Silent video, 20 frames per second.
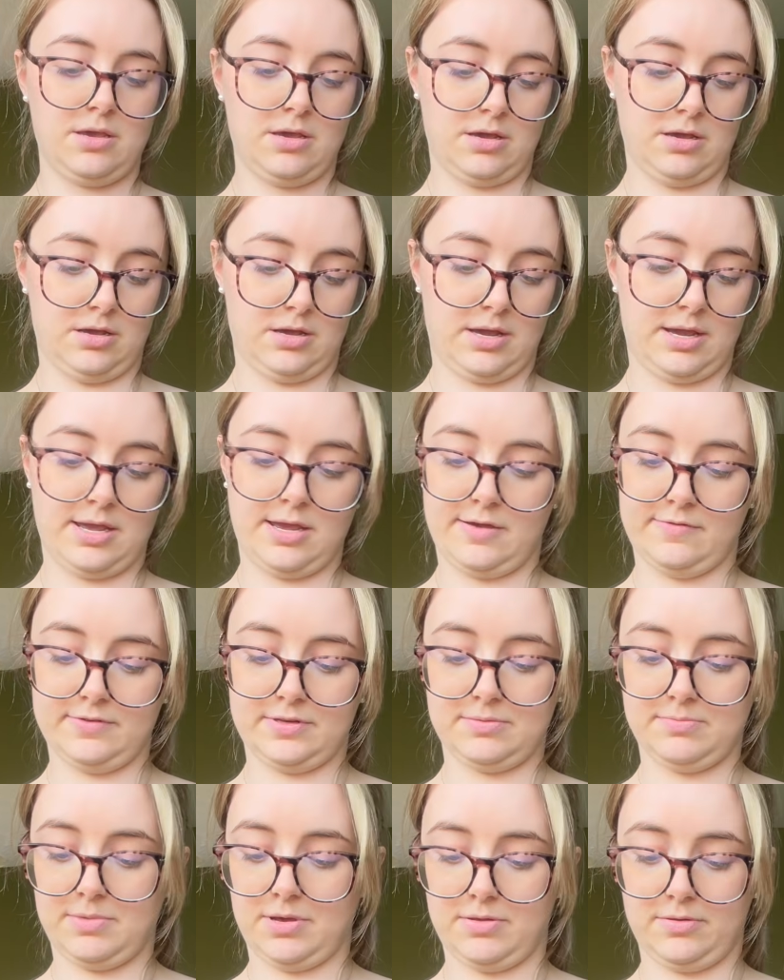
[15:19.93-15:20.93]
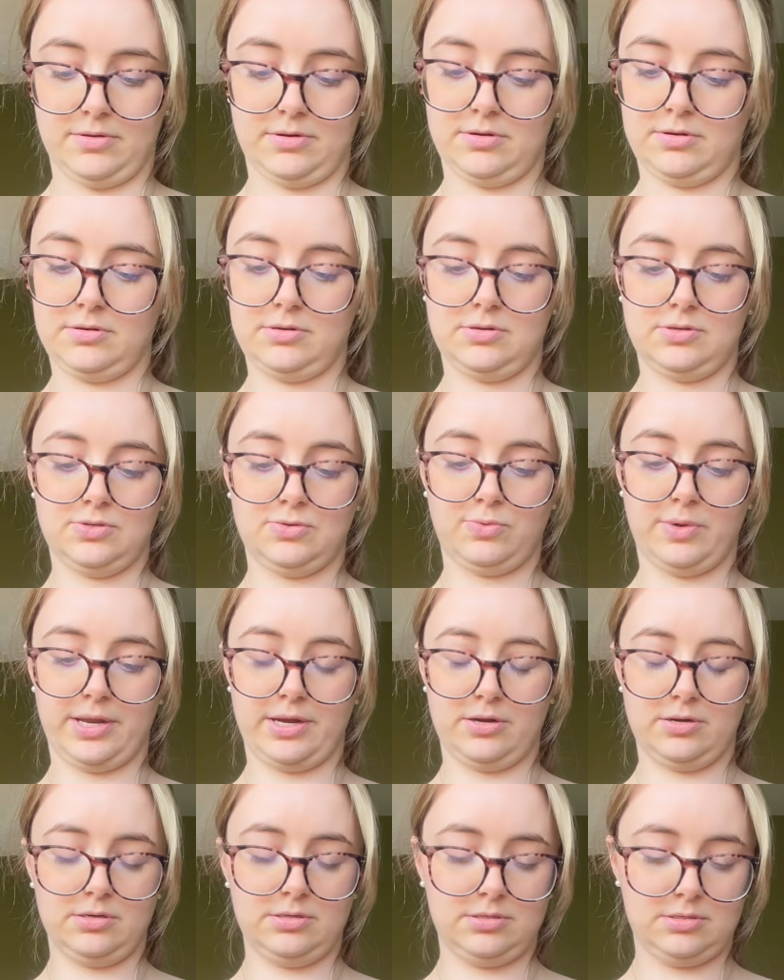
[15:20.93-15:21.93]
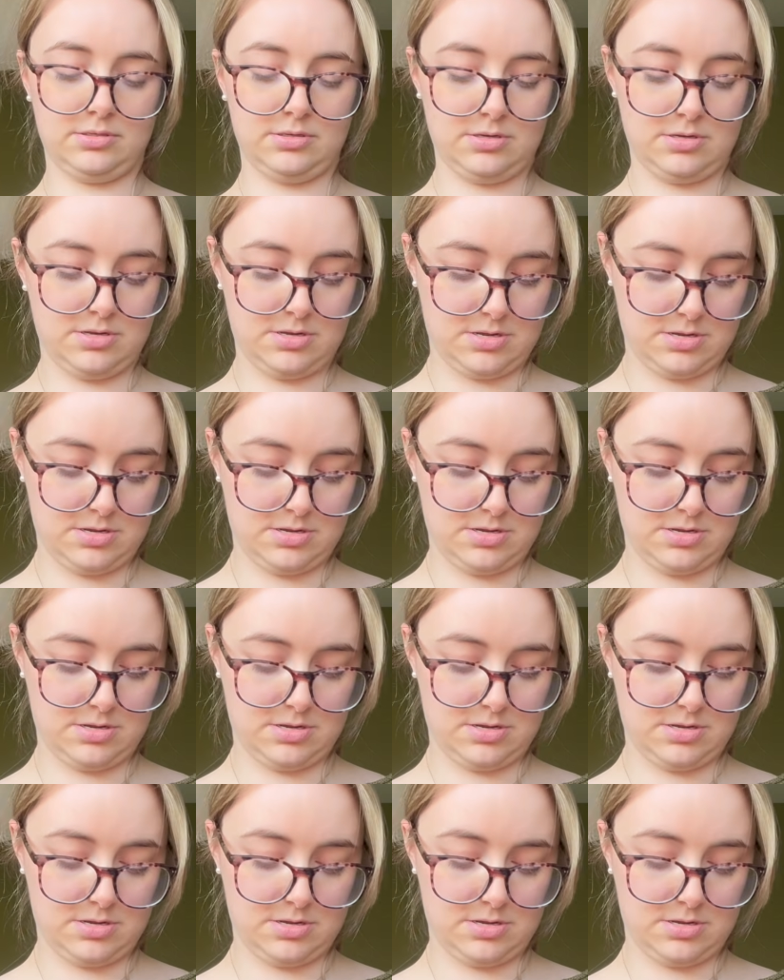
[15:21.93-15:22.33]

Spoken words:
I have some other sweaters